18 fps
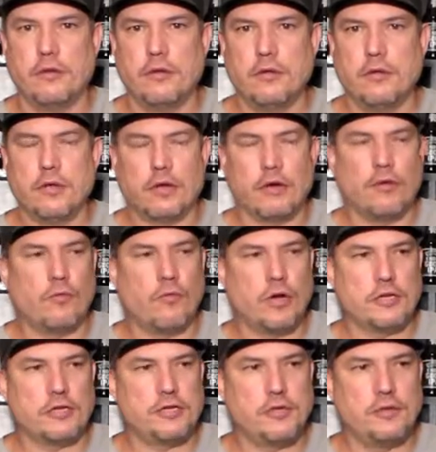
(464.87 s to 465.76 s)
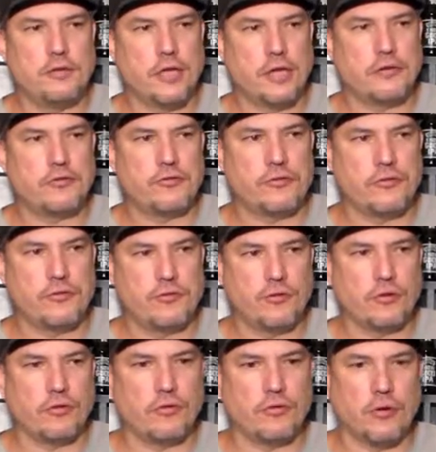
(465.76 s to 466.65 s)
I don't know why she likes
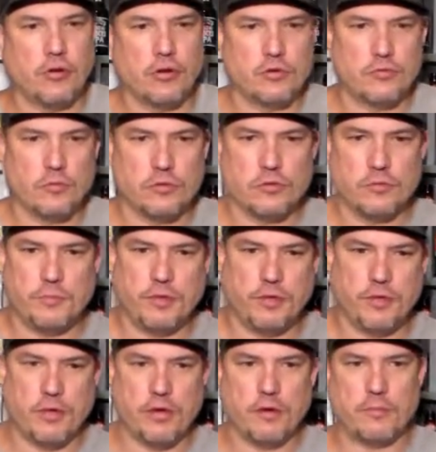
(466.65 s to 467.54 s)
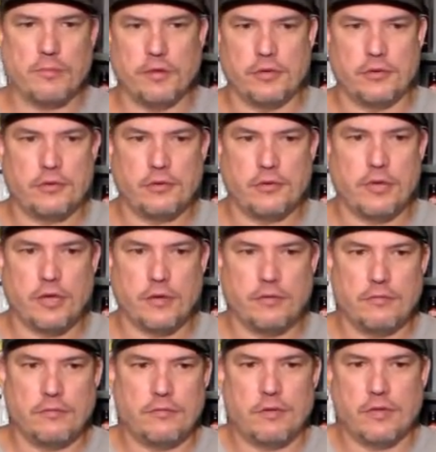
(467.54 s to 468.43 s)
certain dogs and wants to be there, but
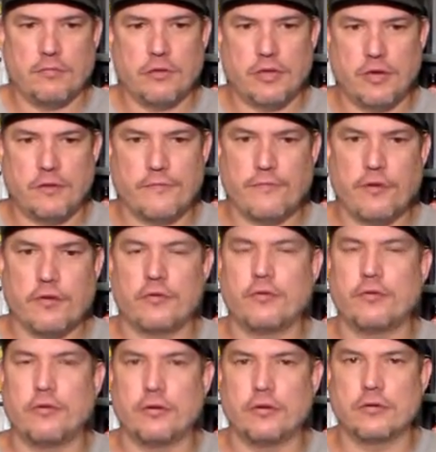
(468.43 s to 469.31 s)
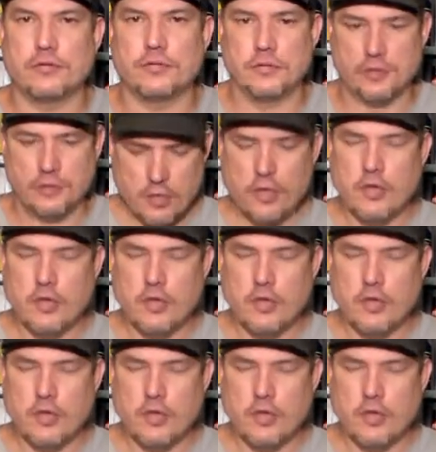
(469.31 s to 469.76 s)
don't care for other dogs.